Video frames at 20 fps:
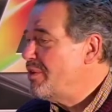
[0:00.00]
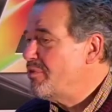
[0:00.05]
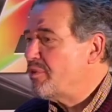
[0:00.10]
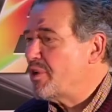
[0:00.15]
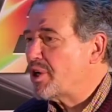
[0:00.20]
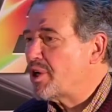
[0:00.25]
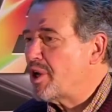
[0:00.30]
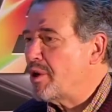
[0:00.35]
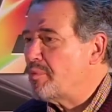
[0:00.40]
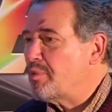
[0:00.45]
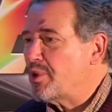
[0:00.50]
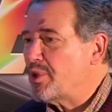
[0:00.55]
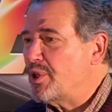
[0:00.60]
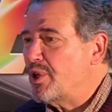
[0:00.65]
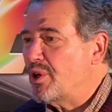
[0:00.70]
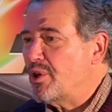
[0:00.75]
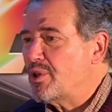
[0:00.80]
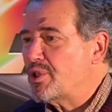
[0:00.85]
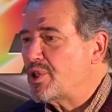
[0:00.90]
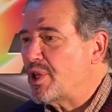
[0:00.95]
for a couple of
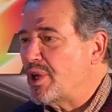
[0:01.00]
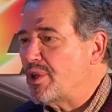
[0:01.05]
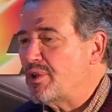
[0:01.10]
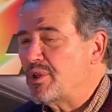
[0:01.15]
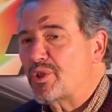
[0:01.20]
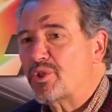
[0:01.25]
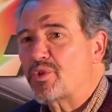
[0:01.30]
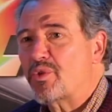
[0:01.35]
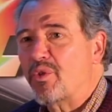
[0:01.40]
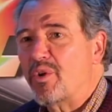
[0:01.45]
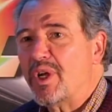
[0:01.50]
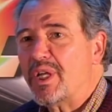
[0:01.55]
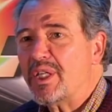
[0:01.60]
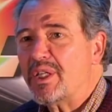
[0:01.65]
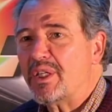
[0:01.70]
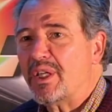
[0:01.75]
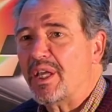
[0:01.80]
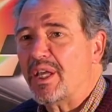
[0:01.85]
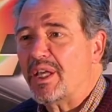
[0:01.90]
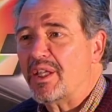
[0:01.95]
years on
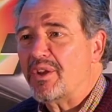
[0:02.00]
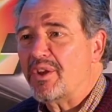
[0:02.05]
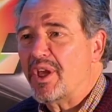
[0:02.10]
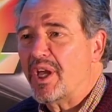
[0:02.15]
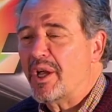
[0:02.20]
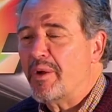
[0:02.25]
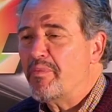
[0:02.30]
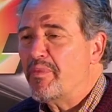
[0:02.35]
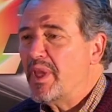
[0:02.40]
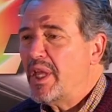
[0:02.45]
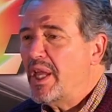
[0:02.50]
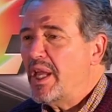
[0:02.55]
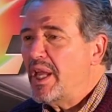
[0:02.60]
Detroit, and